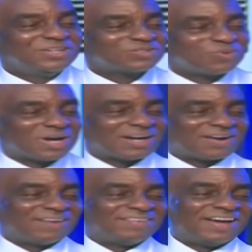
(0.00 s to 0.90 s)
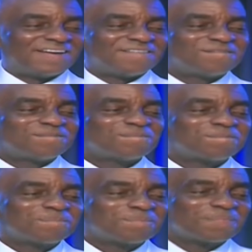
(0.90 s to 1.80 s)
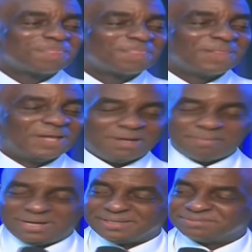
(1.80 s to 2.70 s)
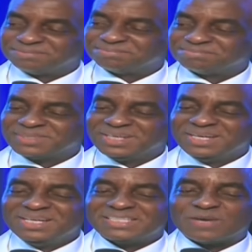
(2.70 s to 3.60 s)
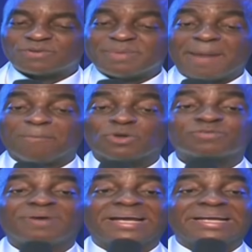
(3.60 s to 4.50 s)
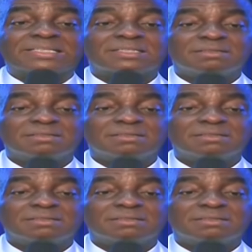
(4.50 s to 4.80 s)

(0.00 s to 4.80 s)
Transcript: so we can arrive there. Amen. Say with me, I must find it.